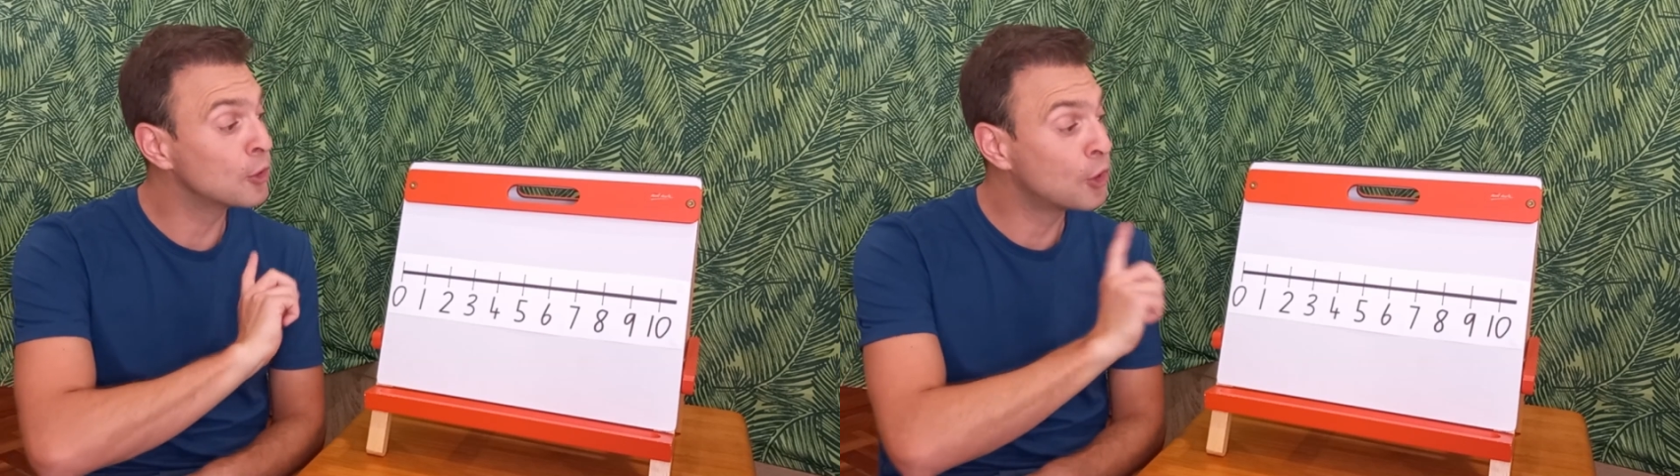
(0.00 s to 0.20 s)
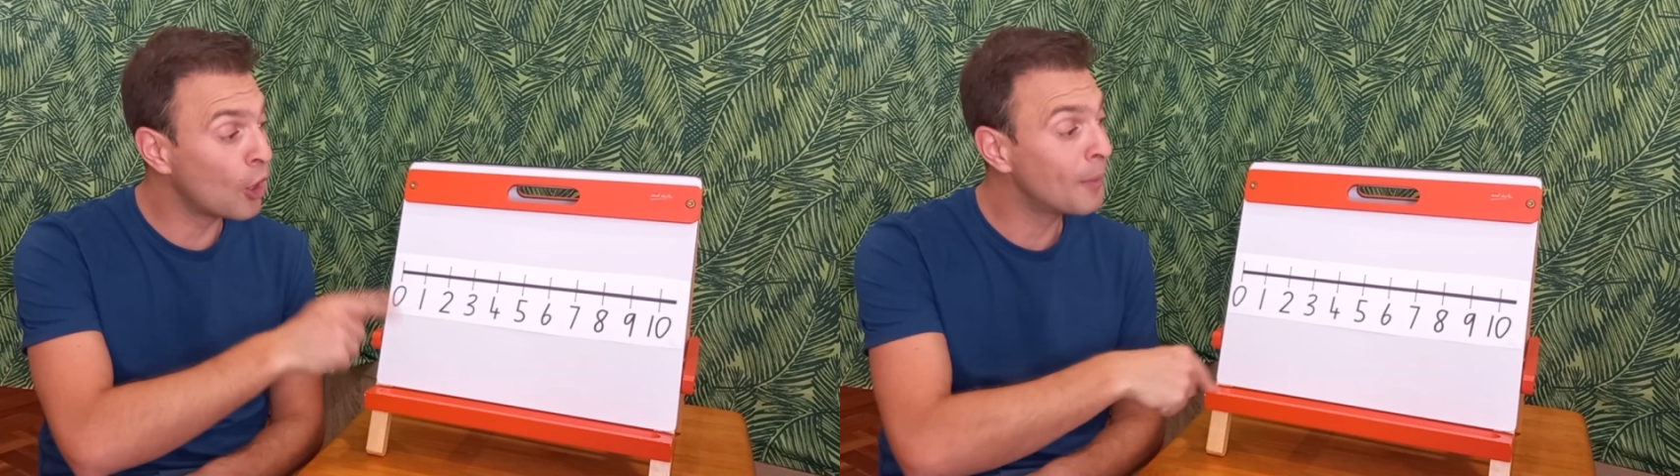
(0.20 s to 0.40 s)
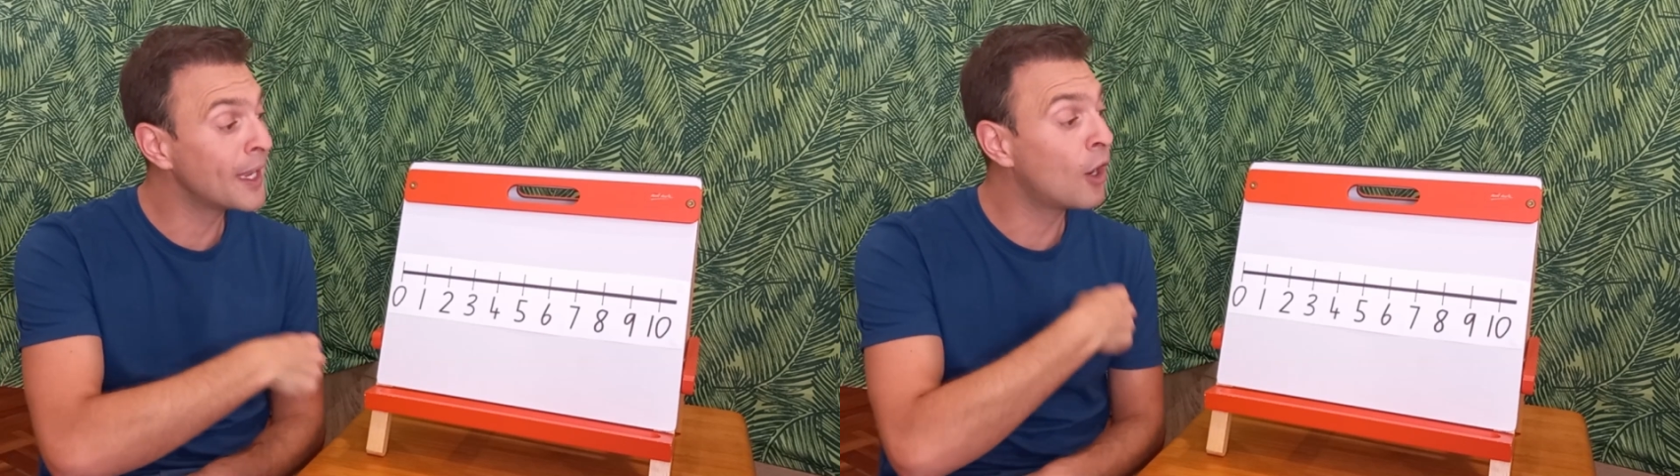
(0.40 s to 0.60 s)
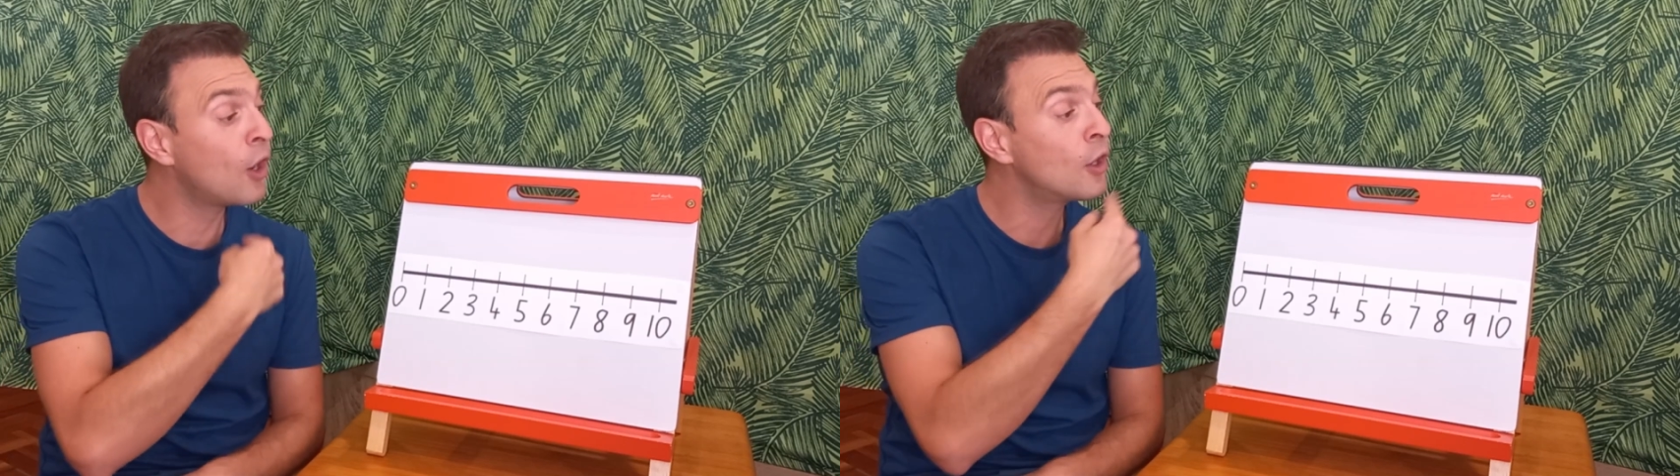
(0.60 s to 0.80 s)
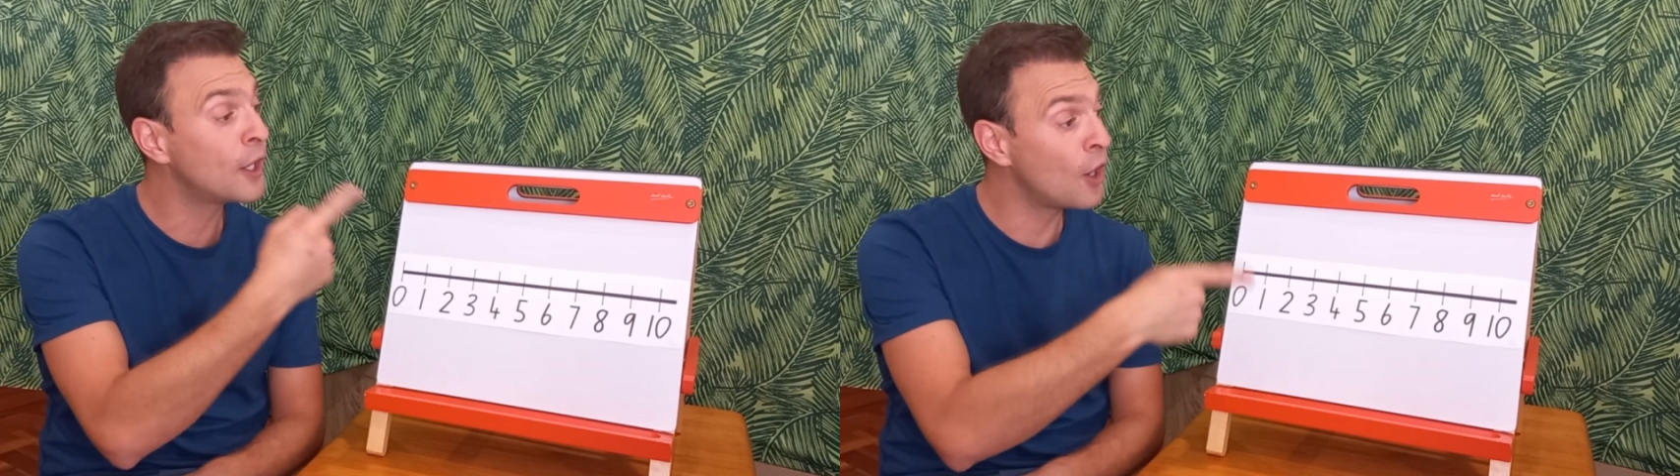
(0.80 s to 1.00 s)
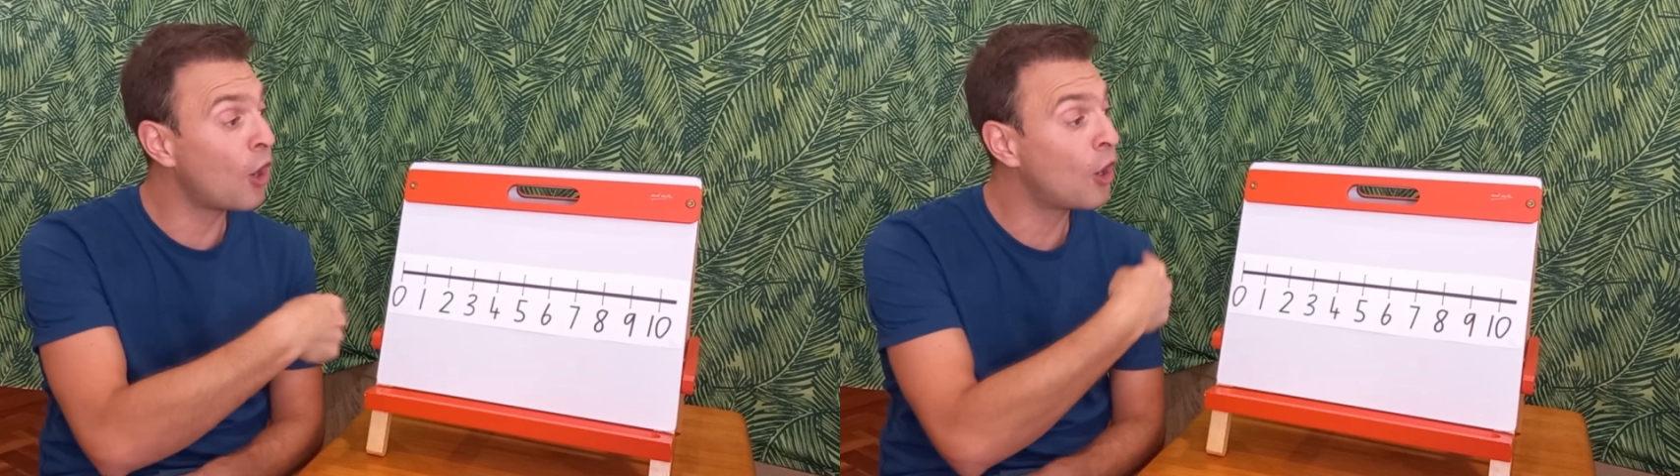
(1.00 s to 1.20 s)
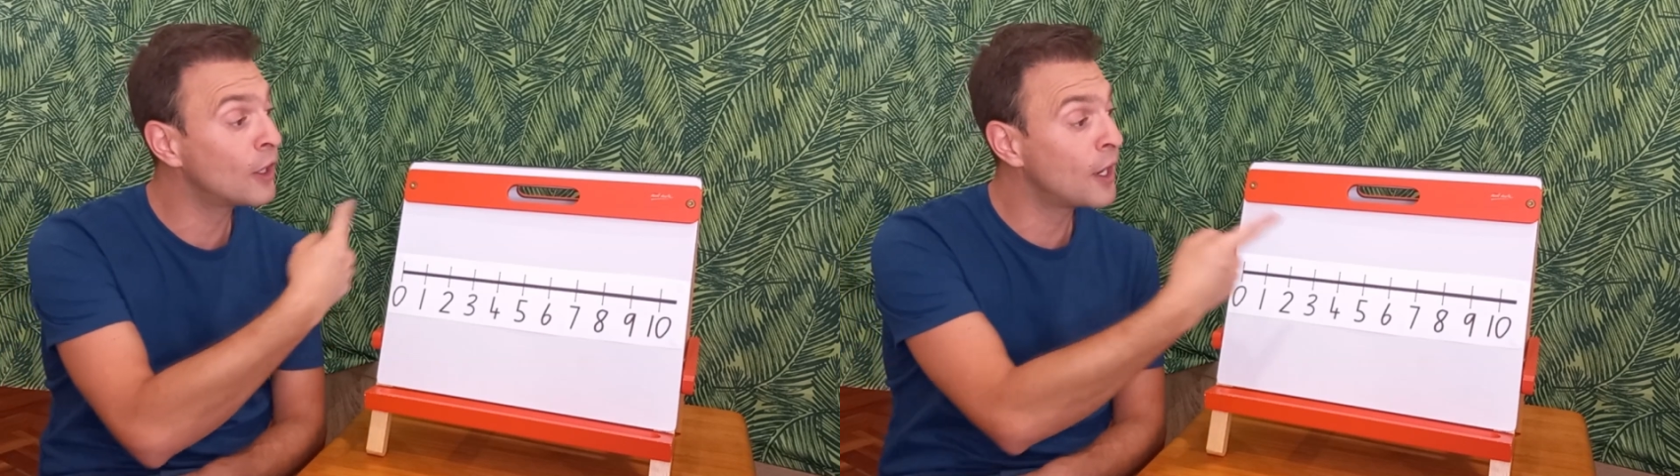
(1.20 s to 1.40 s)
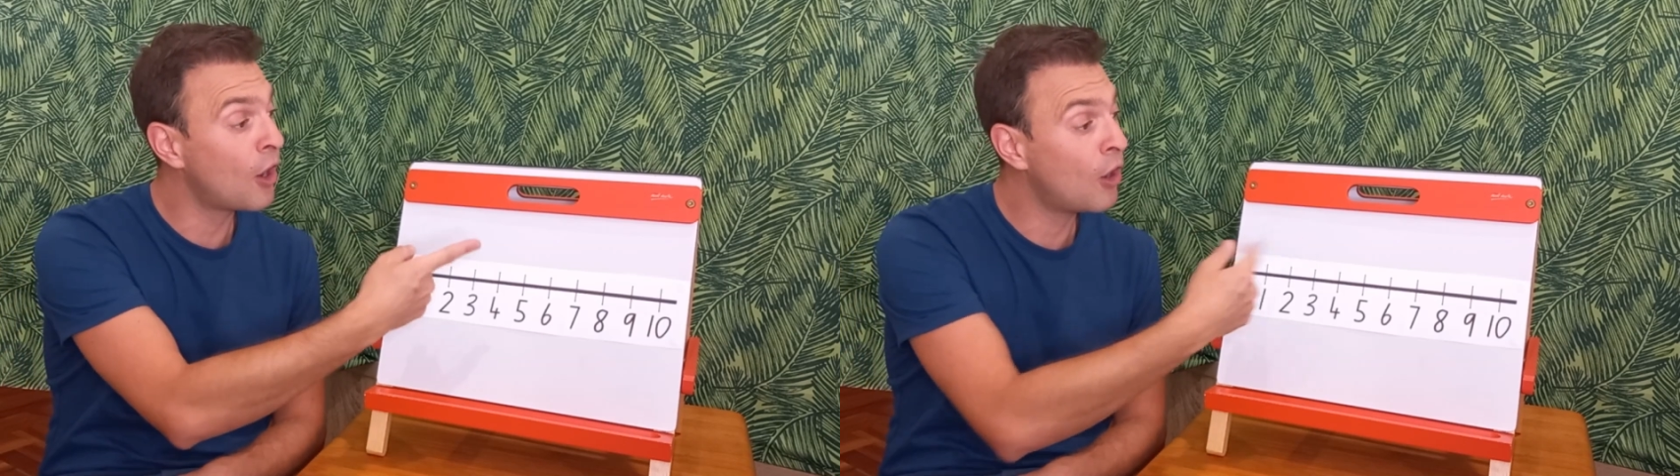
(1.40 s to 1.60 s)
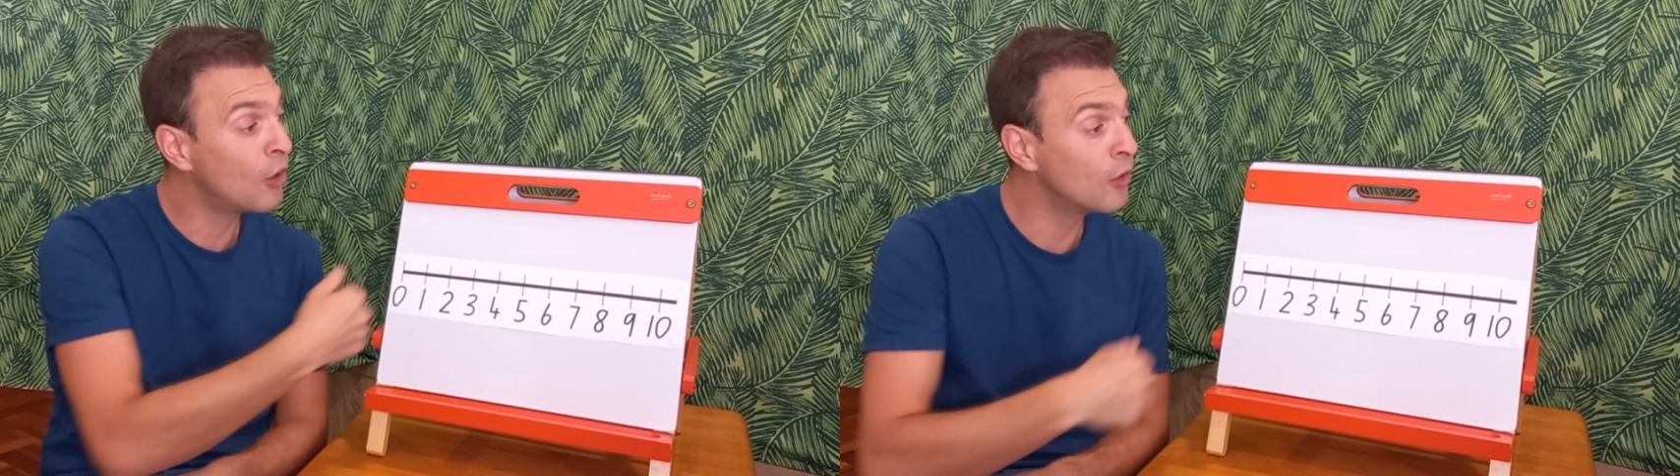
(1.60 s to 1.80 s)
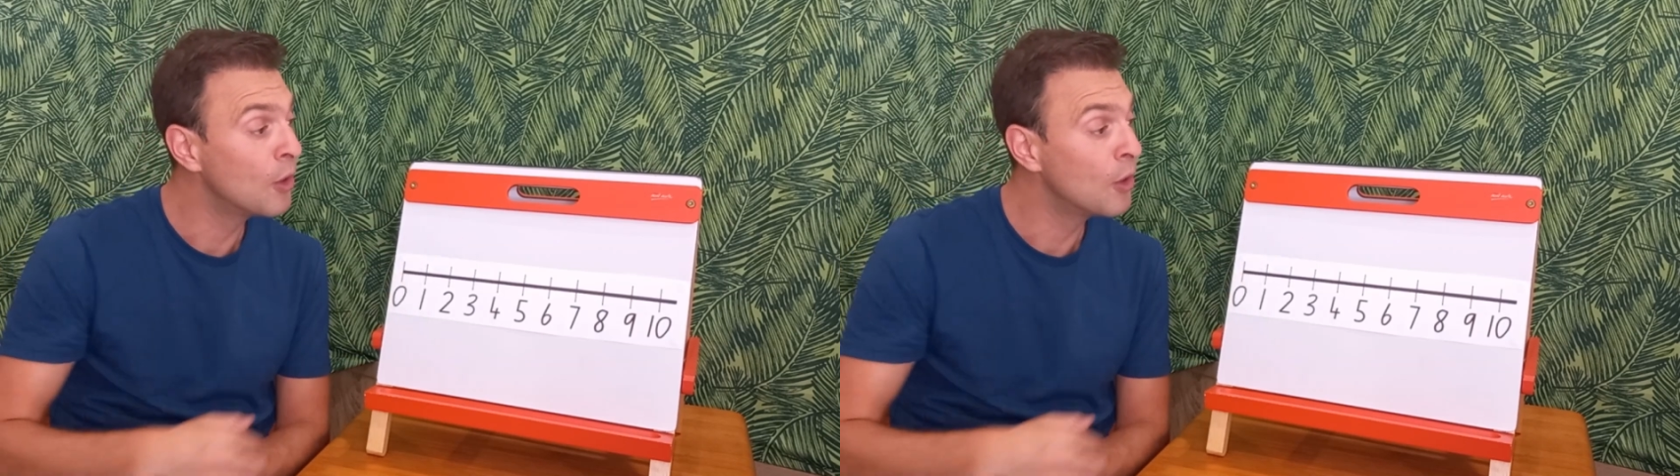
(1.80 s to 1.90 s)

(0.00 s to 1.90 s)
going on and on and on